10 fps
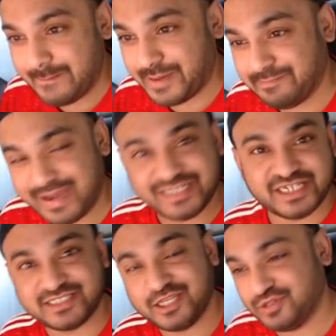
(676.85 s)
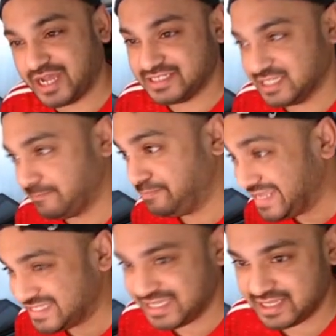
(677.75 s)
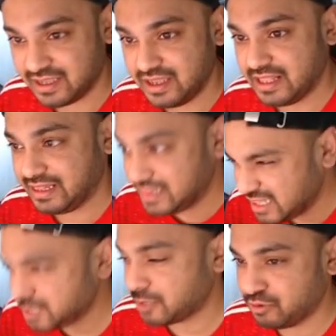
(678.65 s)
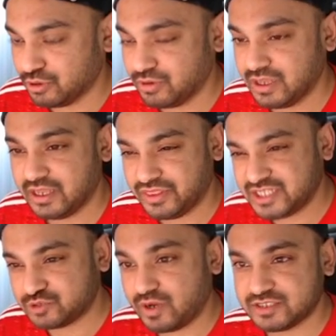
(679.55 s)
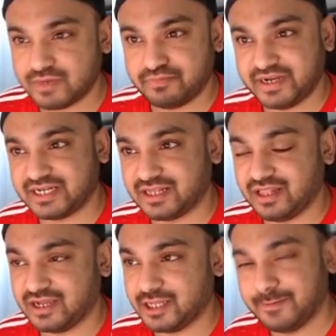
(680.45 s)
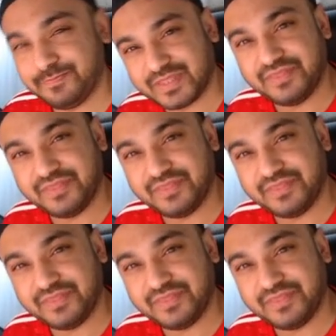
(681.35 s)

by Manchester United beating Liverpool. This was my predicted lineup.